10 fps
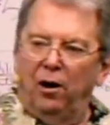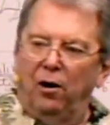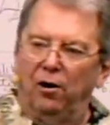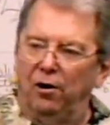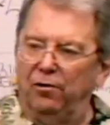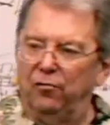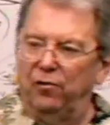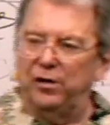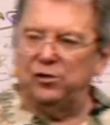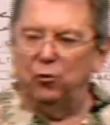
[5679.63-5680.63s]
The
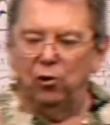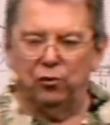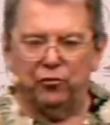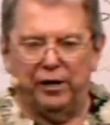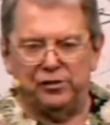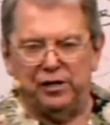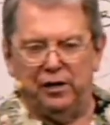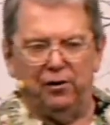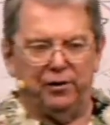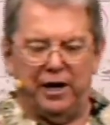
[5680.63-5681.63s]
reason the World Trade
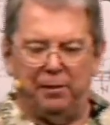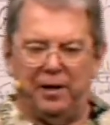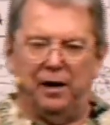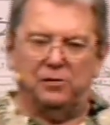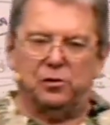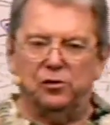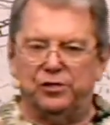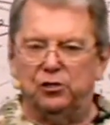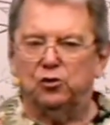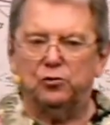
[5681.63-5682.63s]
Center came down is because
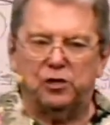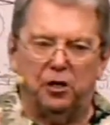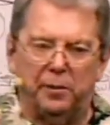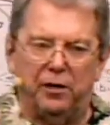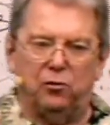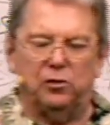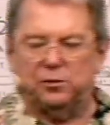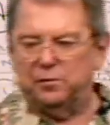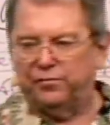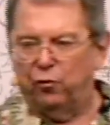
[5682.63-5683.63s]
Israel celebrated
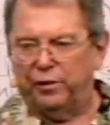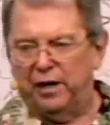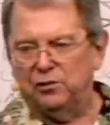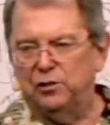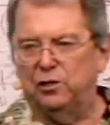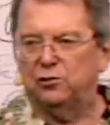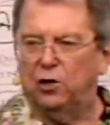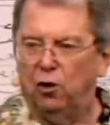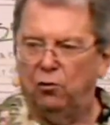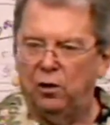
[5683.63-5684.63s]
Christmas 4,000 years
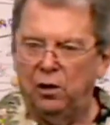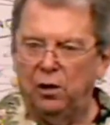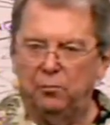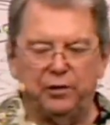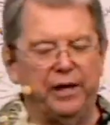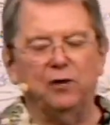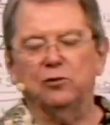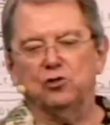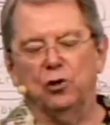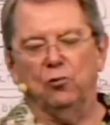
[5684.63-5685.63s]
ago. Put that on
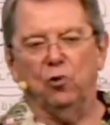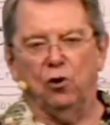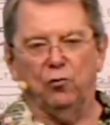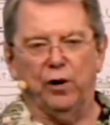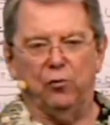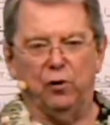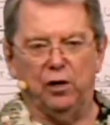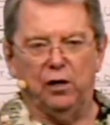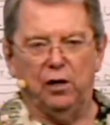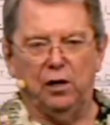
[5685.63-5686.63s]
a shirt and walk around with
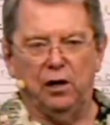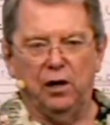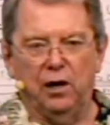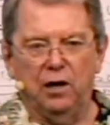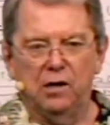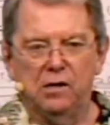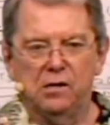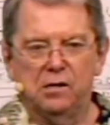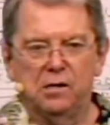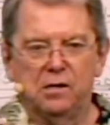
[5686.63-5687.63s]
it.
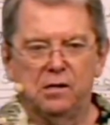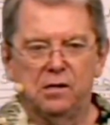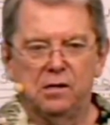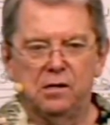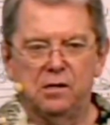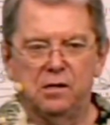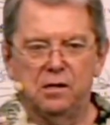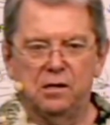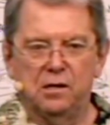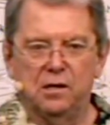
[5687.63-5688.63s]
What did
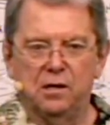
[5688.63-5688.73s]
you say?